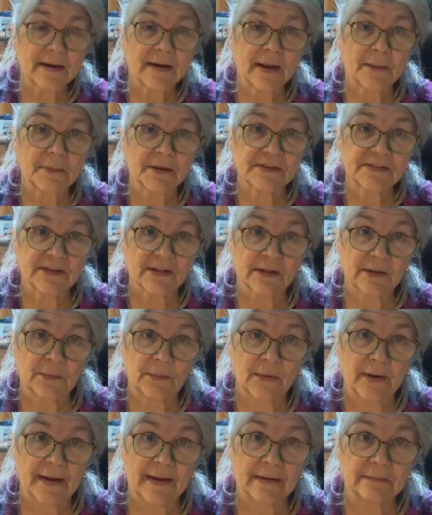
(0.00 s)
out my
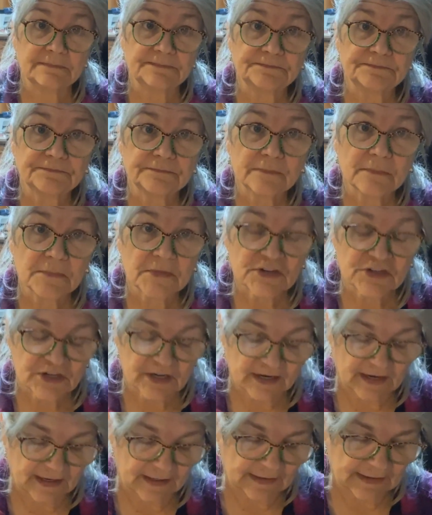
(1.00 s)
Silhouette
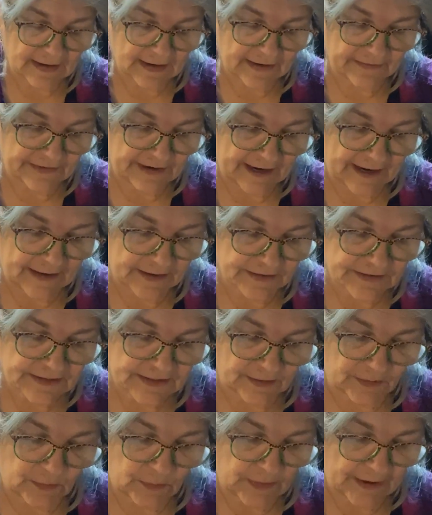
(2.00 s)
machine. I've had a
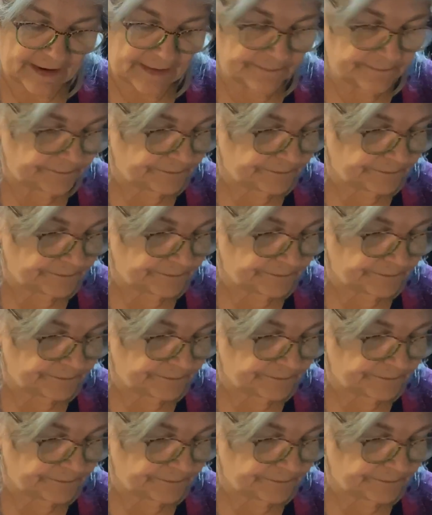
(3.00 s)
Silhouette